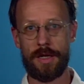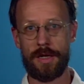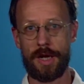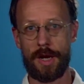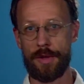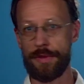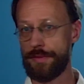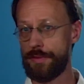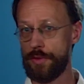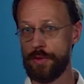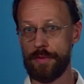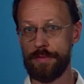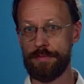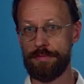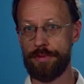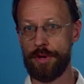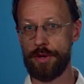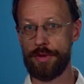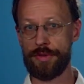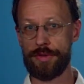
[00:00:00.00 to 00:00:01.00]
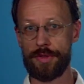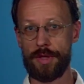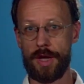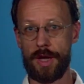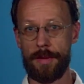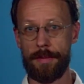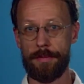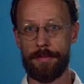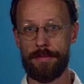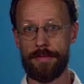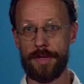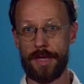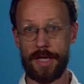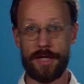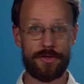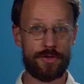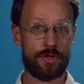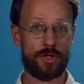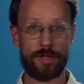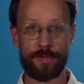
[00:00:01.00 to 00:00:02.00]
Now, through both
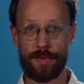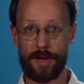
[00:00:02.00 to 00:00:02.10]
internal